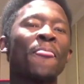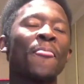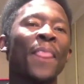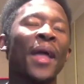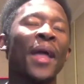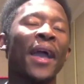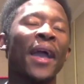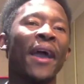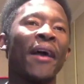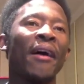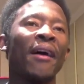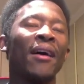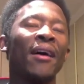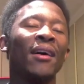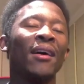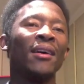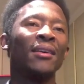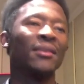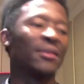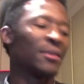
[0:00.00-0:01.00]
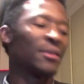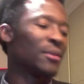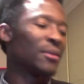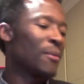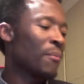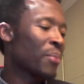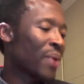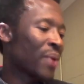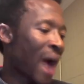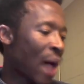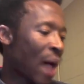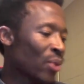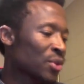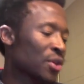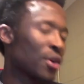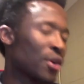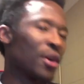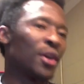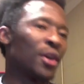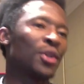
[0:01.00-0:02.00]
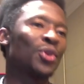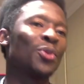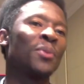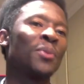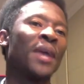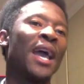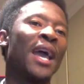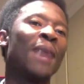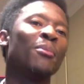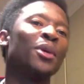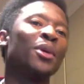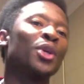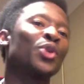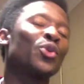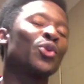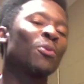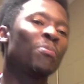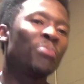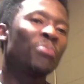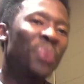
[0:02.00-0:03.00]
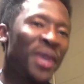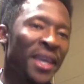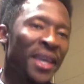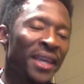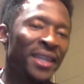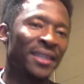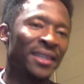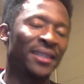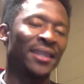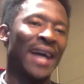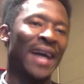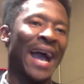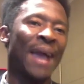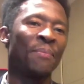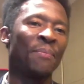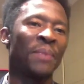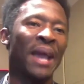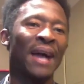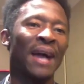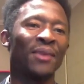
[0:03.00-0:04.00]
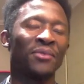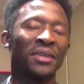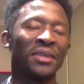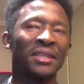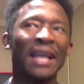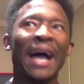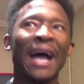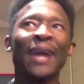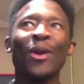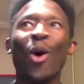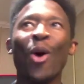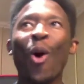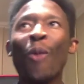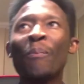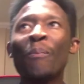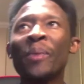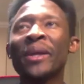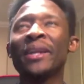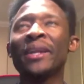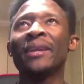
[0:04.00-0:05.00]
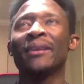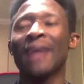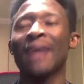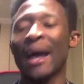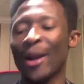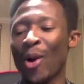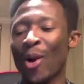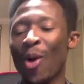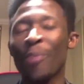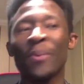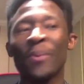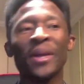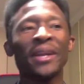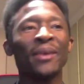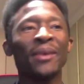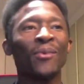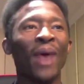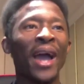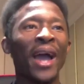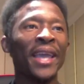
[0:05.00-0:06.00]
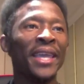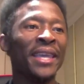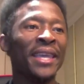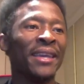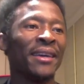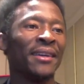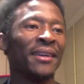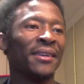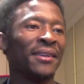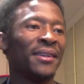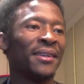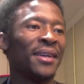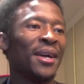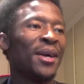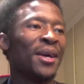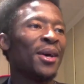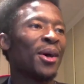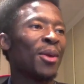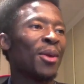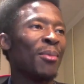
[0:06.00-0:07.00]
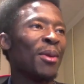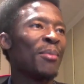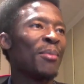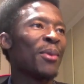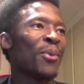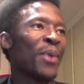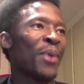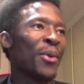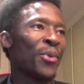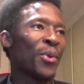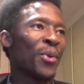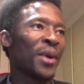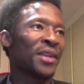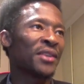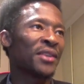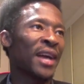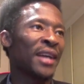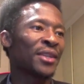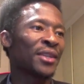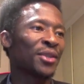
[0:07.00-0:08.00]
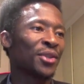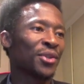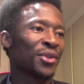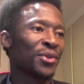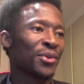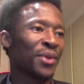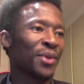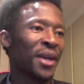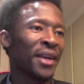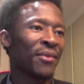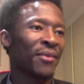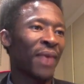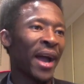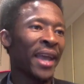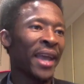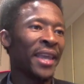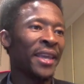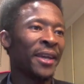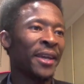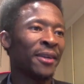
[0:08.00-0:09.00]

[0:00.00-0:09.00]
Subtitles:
a browser to be able to ping the IP address and open it right here. Remember when we were trying to do it right here